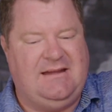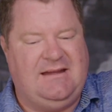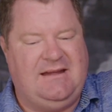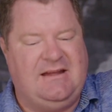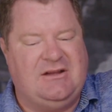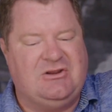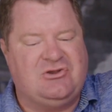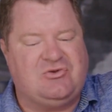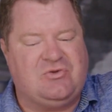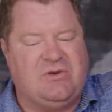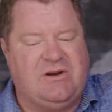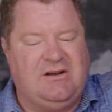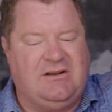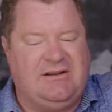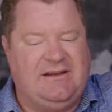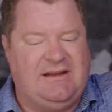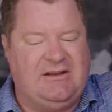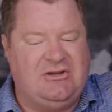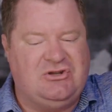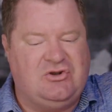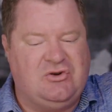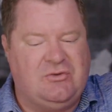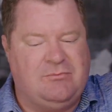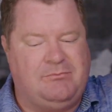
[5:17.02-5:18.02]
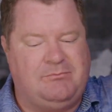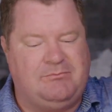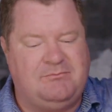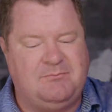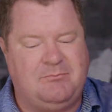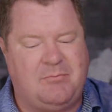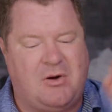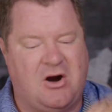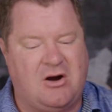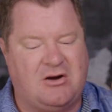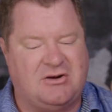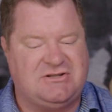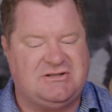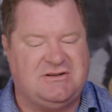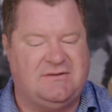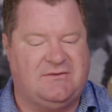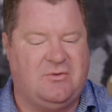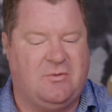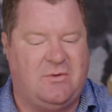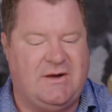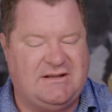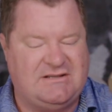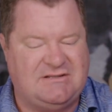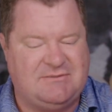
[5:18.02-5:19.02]
Israel into parts of
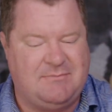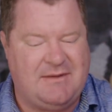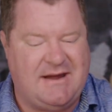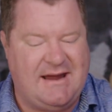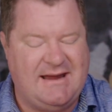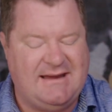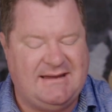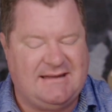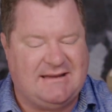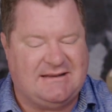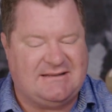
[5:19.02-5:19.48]
the West Bank,